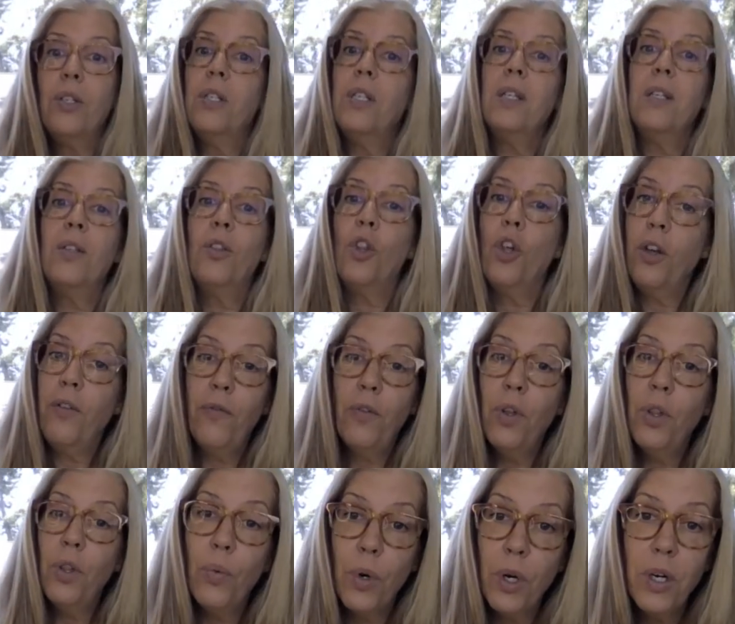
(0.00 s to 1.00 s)
Just look
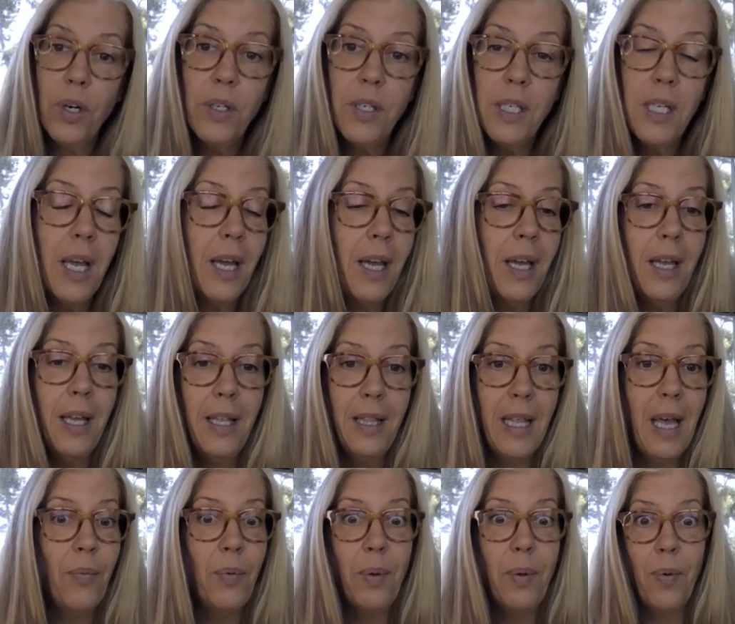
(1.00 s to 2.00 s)
for the words
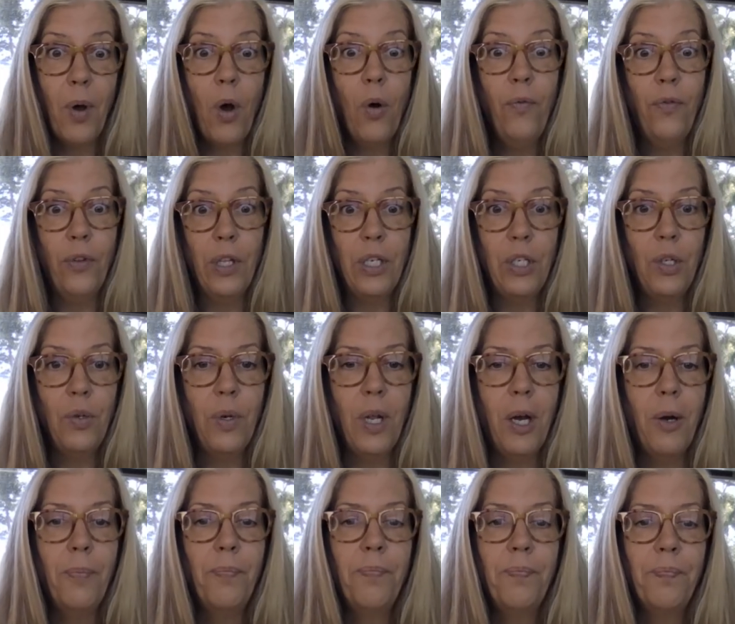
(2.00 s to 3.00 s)
that we hopefully do
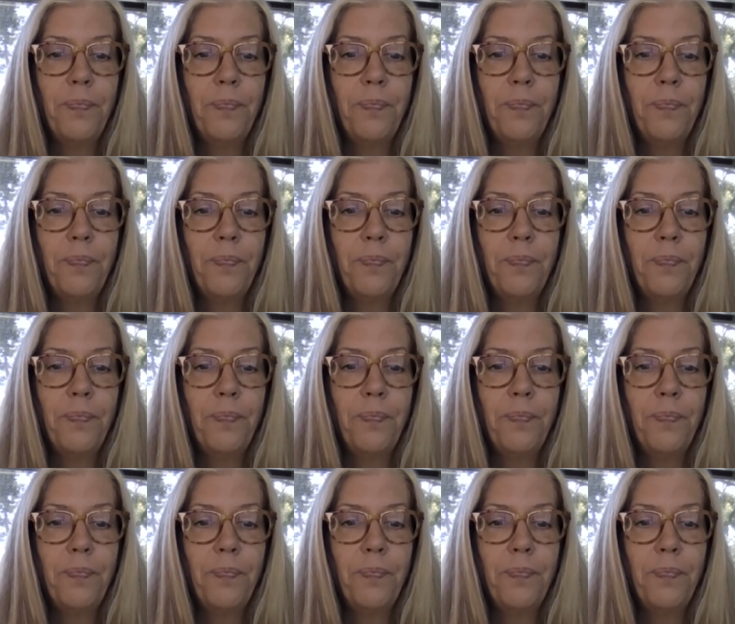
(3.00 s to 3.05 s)
know.